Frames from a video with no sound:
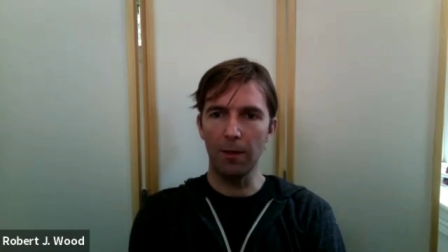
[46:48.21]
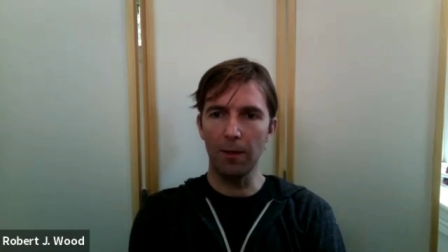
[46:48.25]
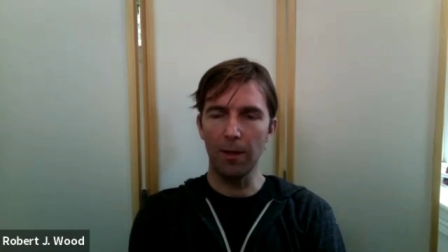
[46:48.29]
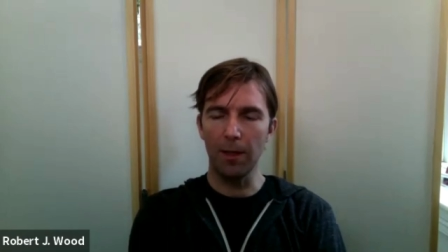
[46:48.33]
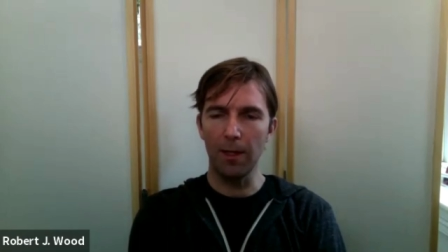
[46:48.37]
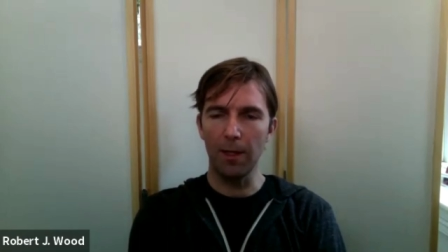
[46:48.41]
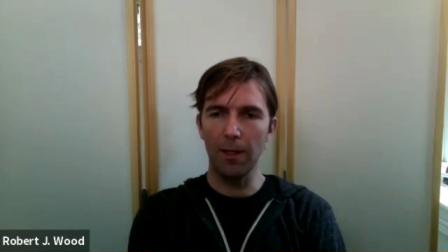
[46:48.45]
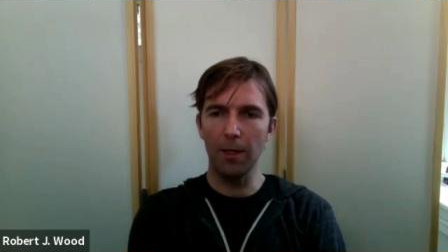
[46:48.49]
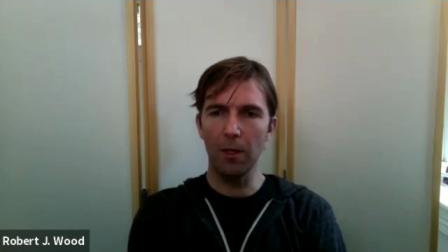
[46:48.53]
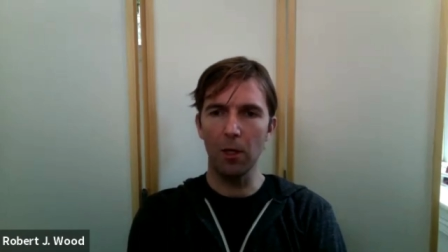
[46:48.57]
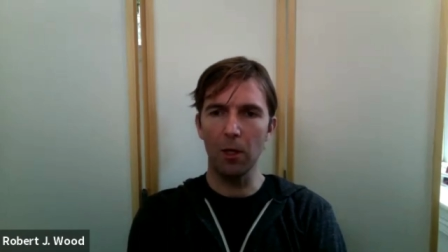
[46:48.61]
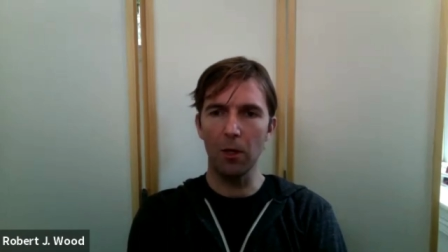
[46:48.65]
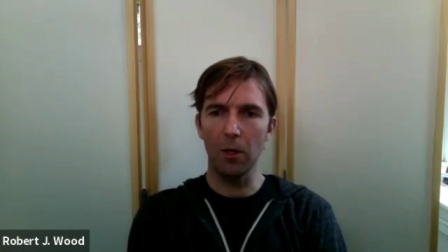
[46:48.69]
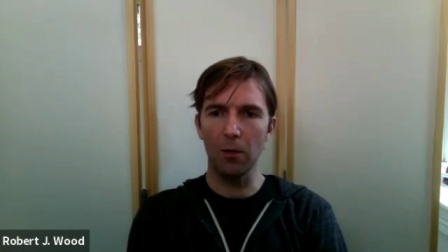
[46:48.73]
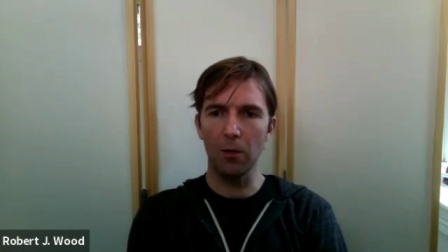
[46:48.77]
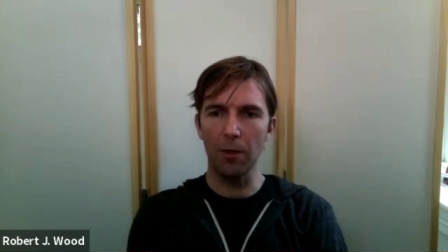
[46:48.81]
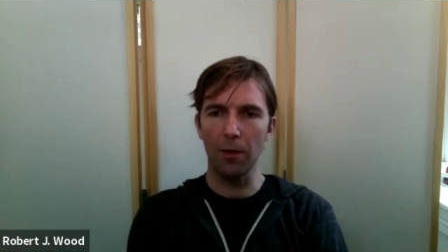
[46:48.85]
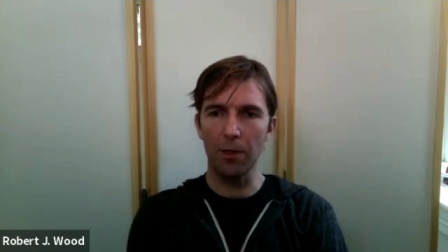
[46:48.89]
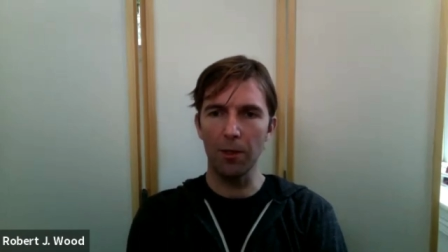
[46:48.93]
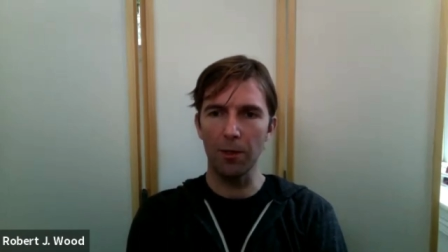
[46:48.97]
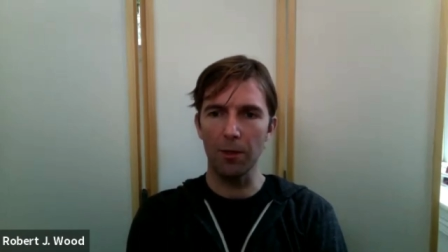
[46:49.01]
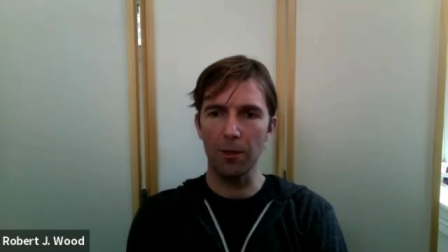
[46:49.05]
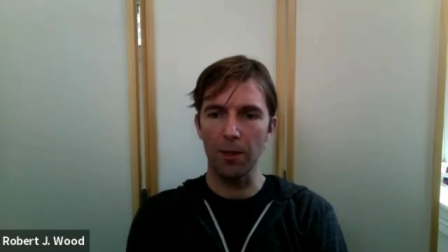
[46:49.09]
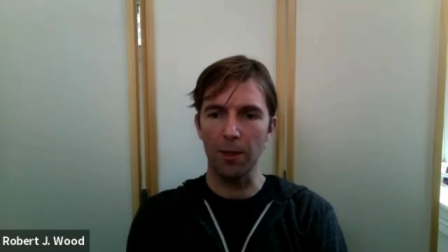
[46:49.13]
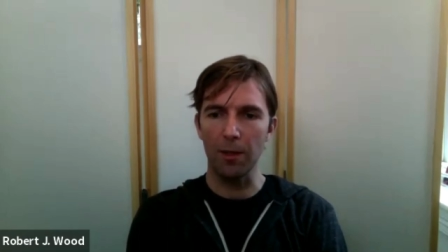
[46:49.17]
the ego
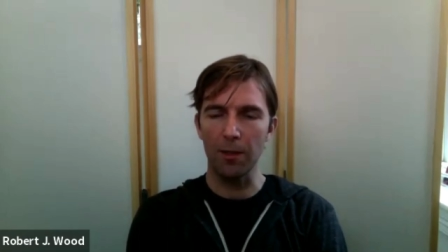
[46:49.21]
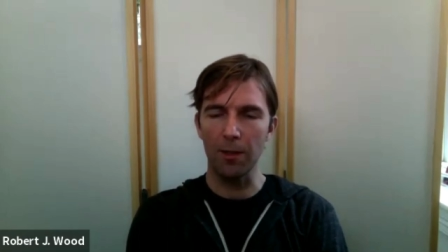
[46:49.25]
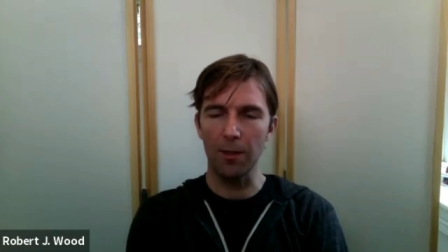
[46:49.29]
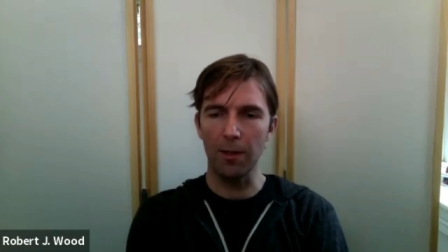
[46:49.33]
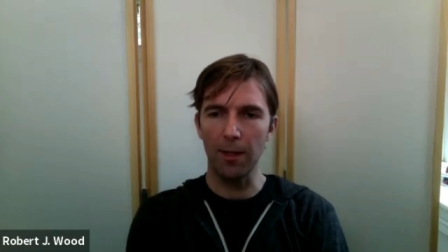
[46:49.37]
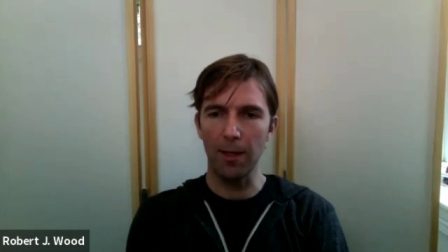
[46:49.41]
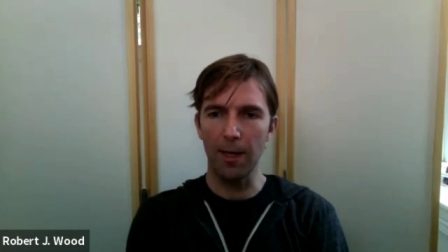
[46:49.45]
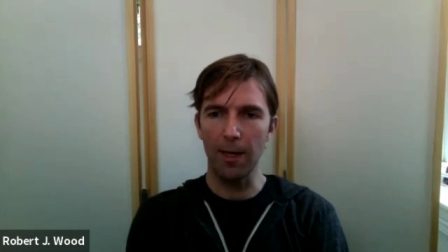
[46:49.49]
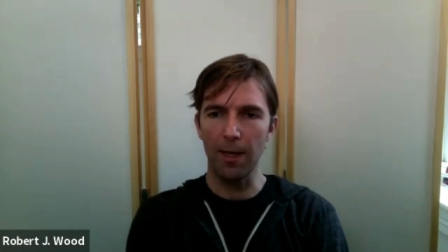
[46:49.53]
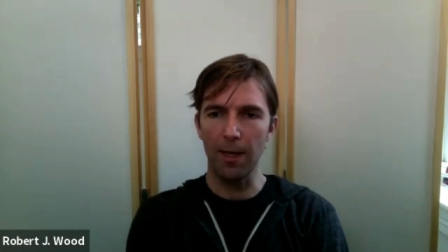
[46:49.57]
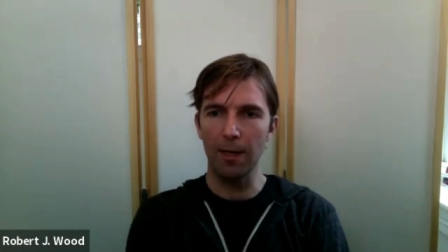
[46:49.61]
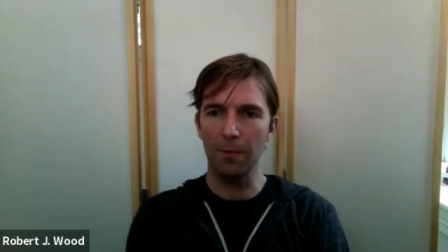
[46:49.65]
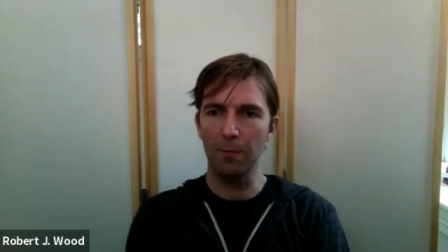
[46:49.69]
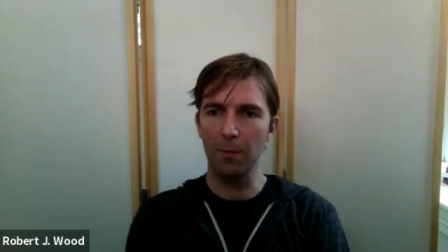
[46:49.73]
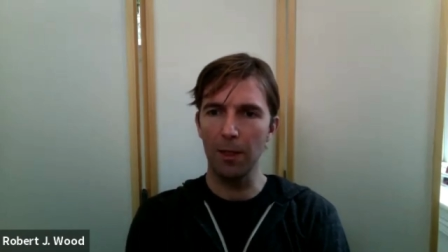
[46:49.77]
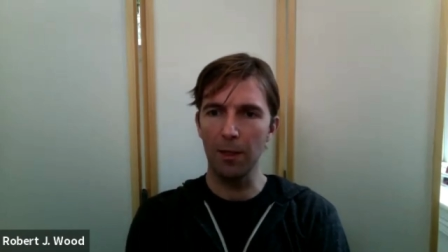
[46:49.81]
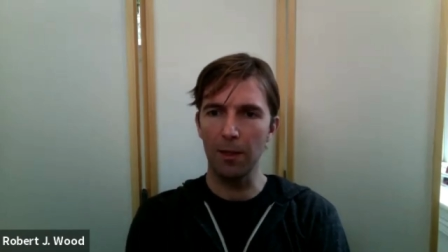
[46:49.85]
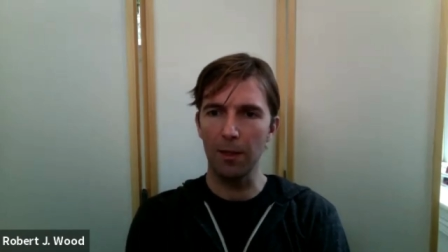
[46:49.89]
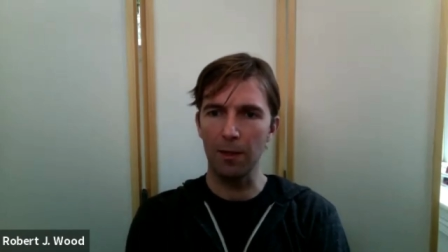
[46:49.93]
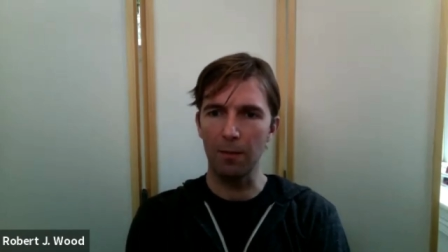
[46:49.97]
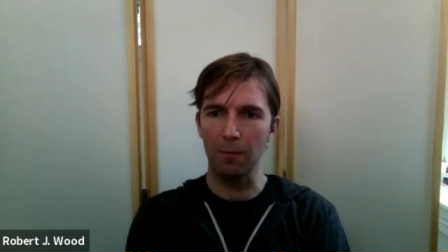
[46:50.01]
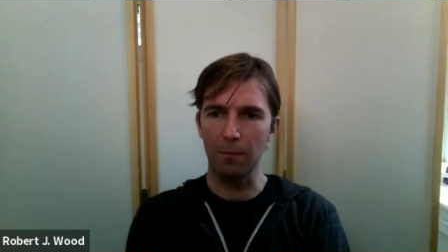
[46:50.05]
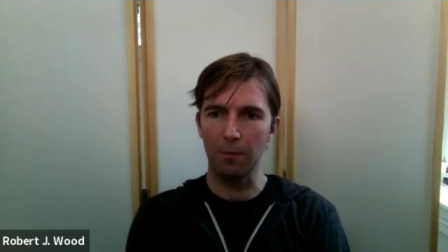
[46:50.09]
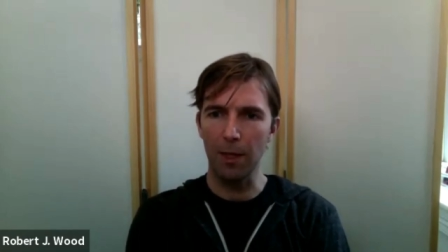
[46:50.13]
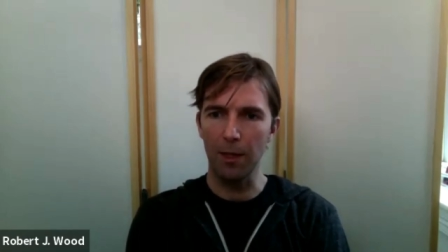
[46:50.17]
is is the enemy
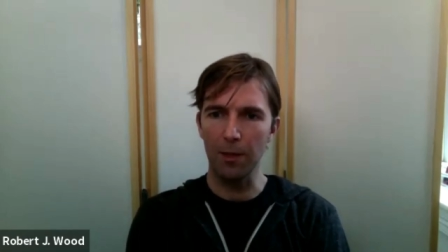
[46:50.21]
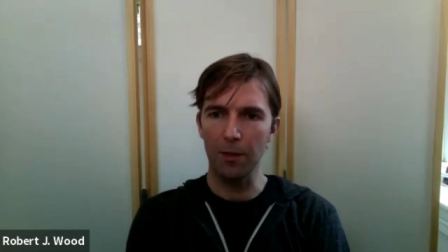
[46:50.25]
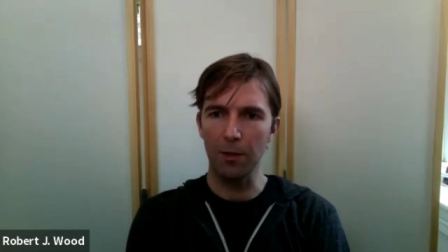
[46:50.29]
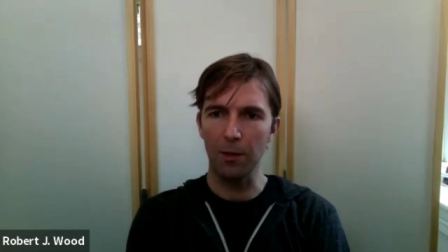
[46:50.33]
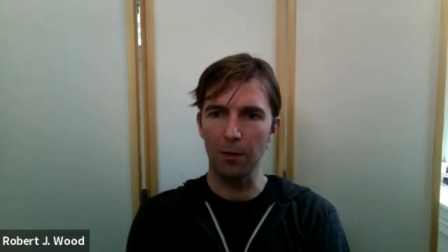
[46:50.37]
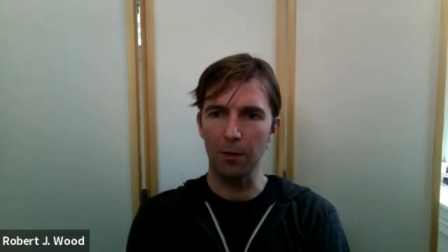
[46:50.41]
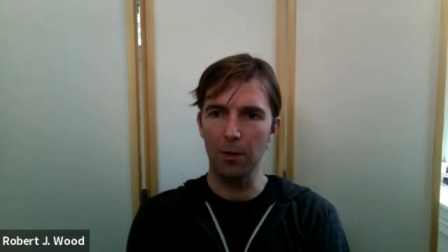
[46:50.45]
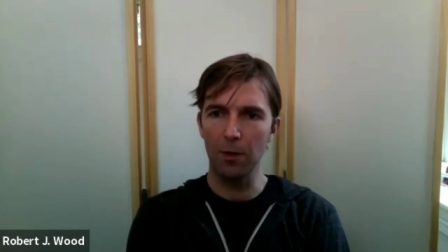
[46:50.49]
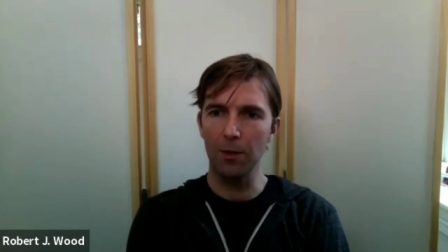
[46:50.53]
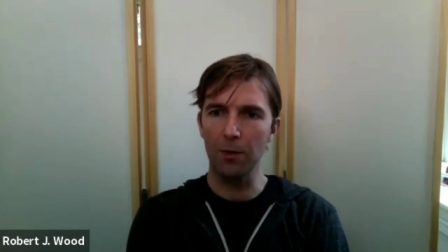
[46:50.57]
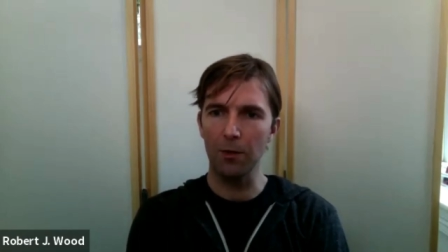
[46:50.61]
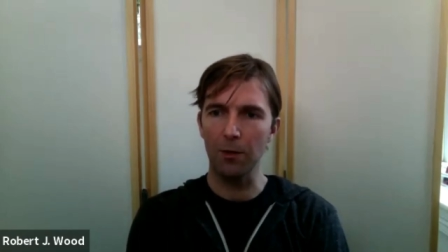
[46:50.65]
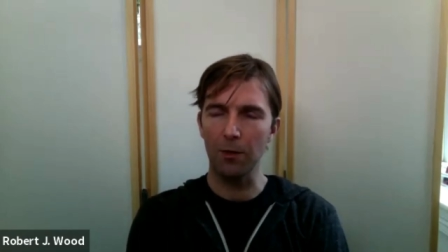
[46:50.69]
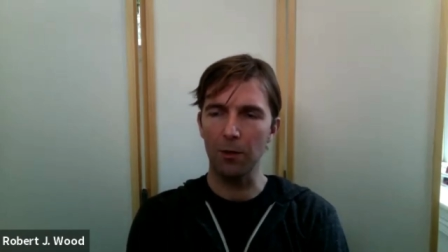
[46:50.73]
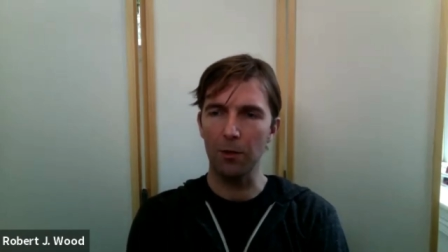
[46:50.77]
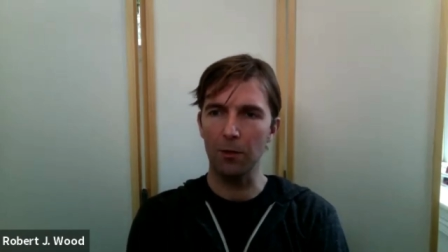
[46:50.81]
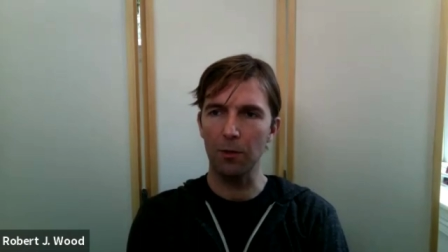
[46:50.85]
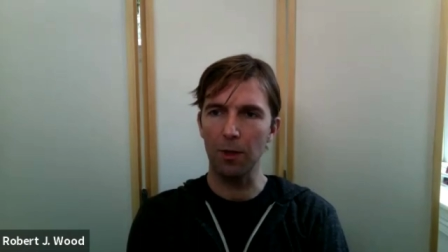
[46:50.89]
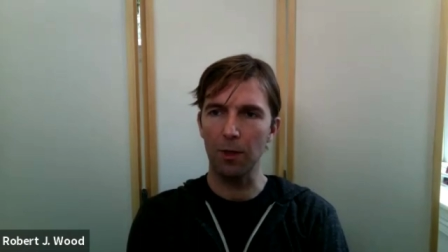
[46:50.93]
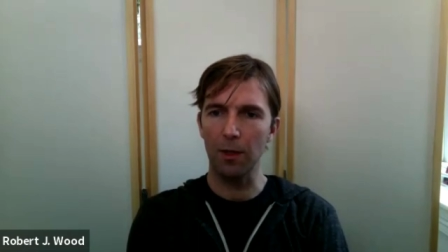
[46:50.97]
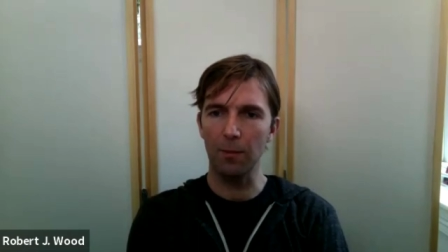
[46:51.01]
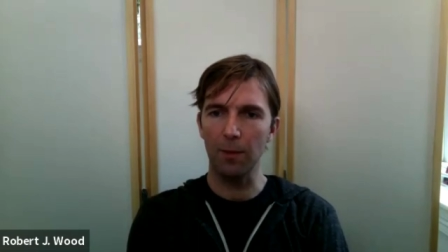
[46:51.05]
in basic research, right?